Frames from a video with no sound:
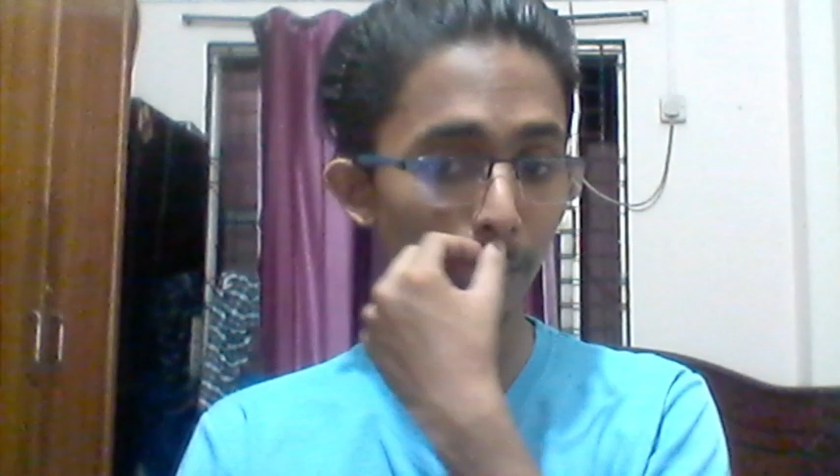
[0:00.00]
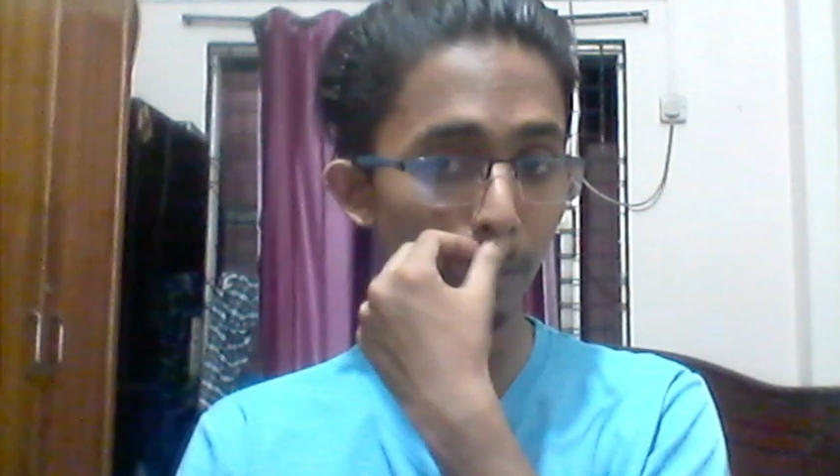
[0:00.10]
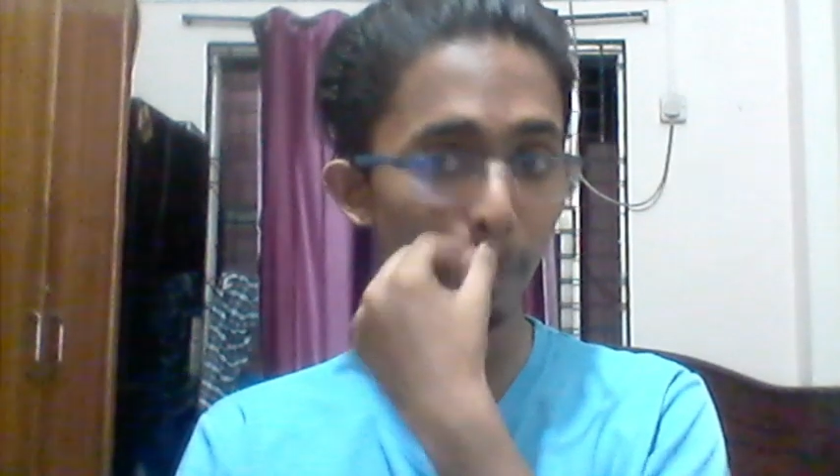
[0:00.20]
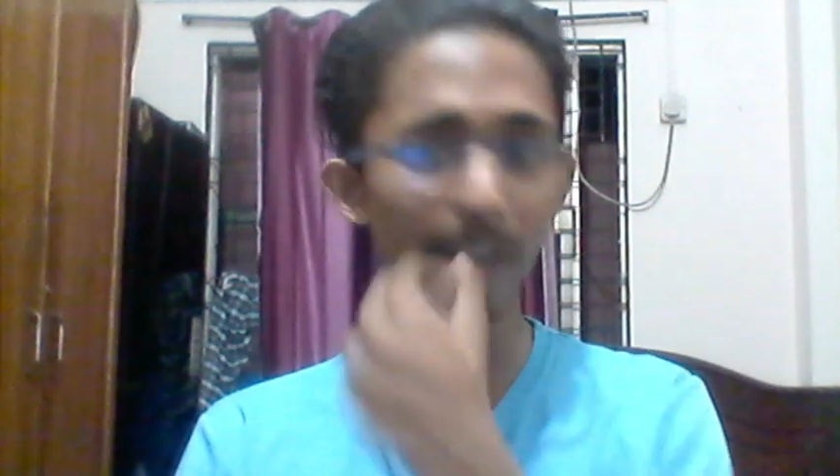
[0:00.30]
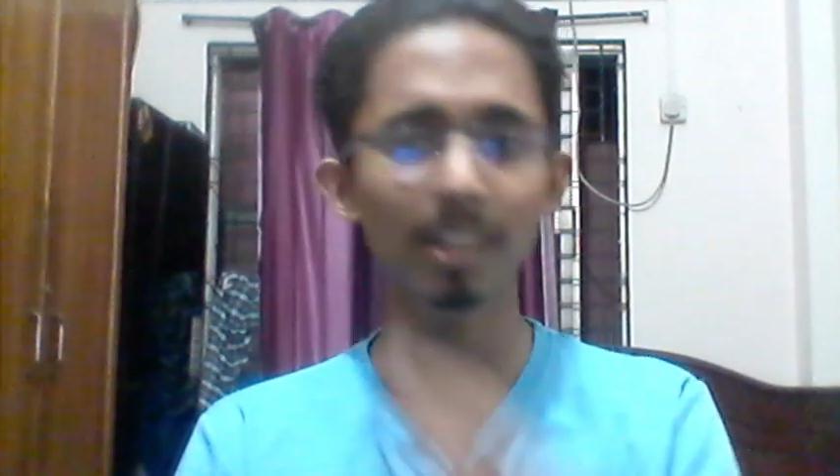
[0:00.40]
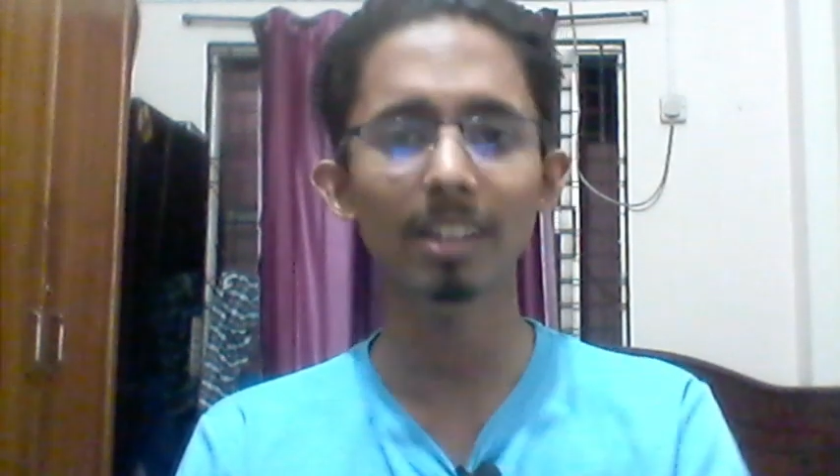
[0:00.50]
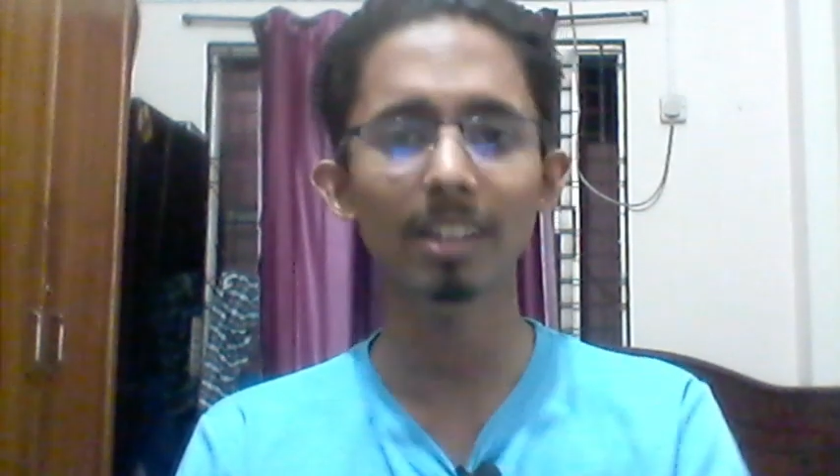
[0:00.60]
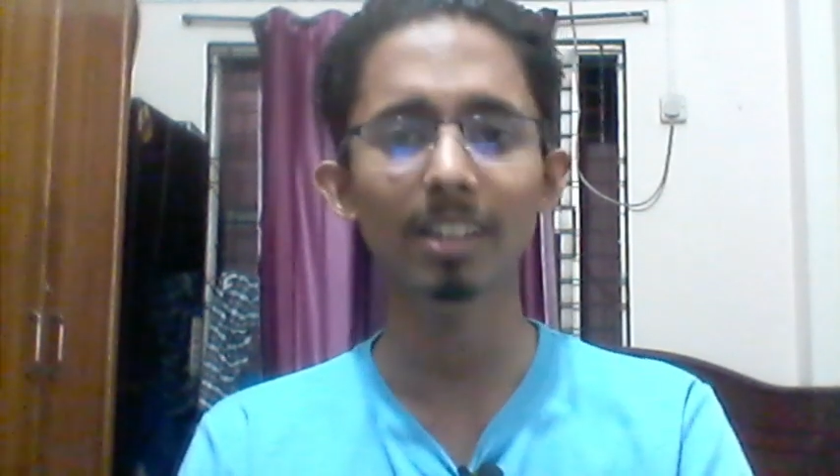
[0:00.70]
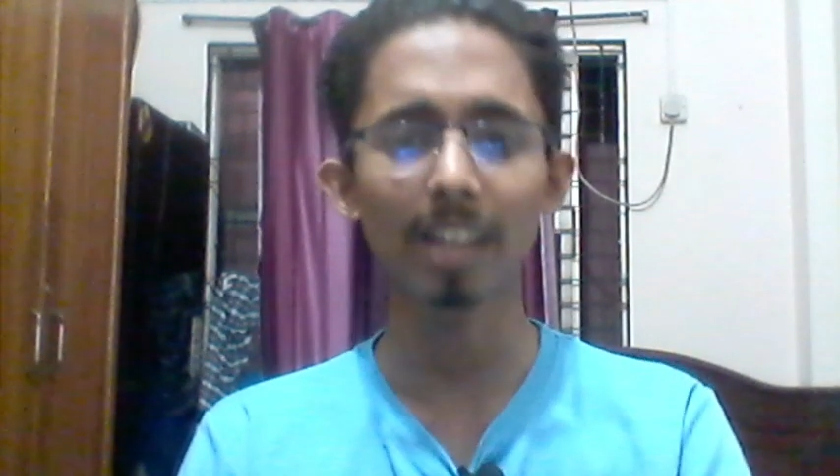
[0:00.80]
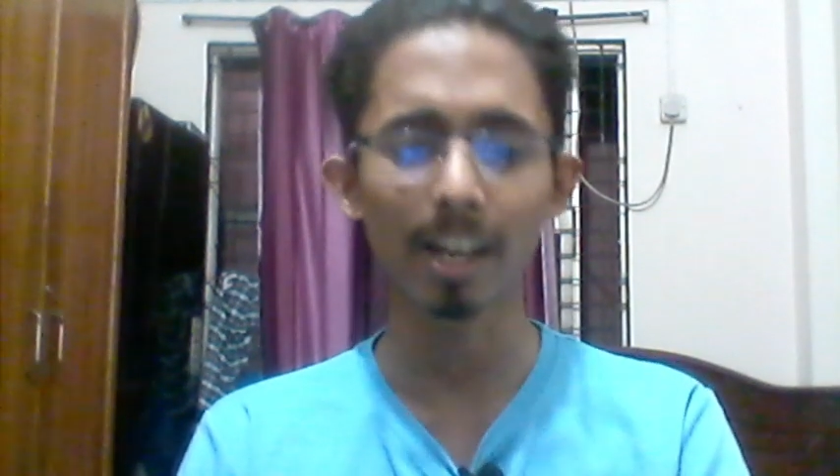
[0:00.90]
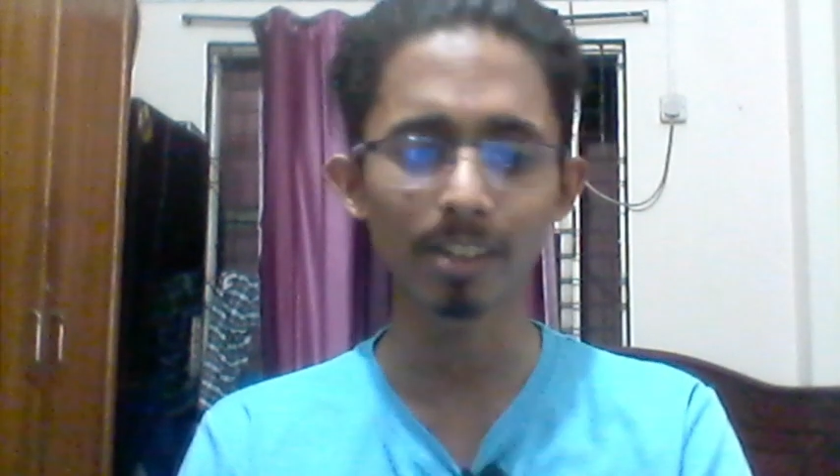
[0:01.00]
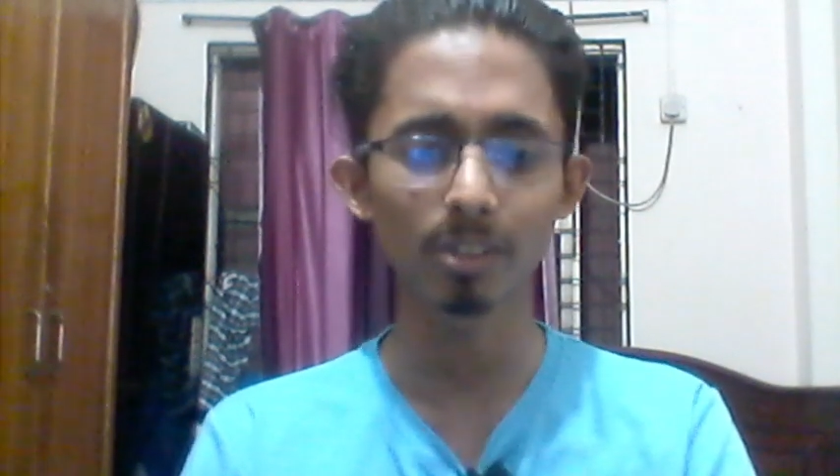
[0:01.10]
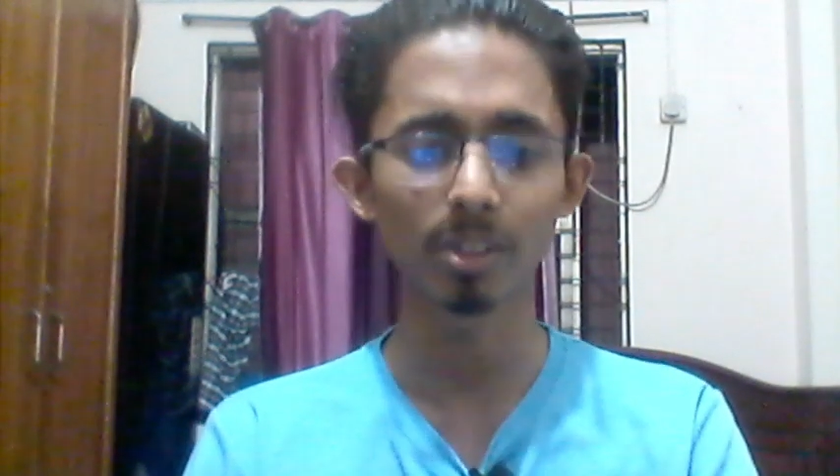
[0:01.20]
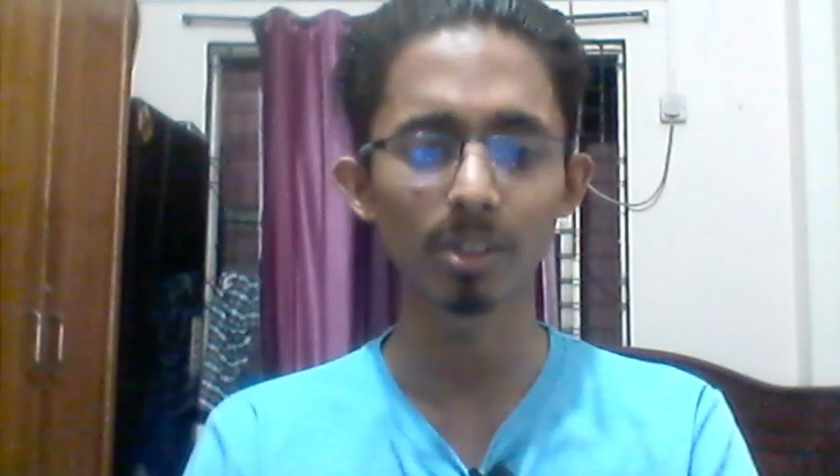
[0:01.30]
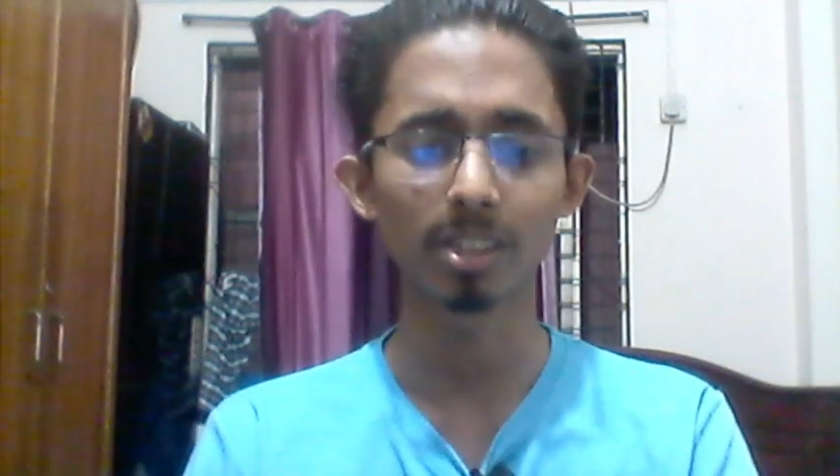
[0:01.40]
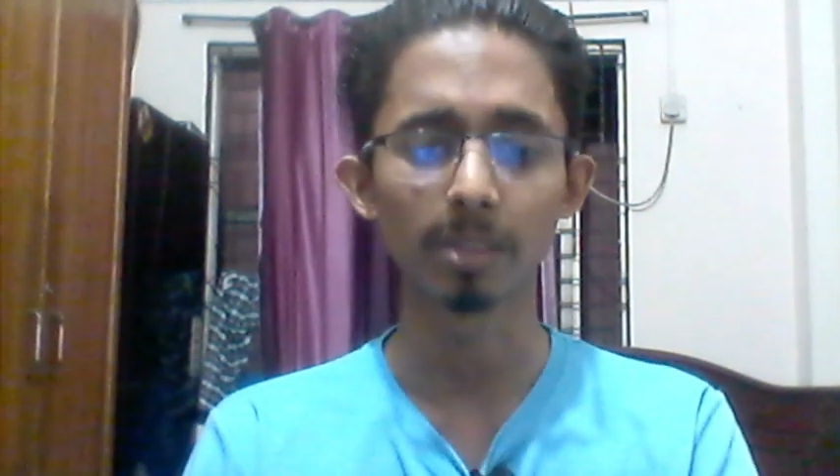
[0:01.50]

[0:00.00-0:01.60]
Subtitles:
the bank adequacy.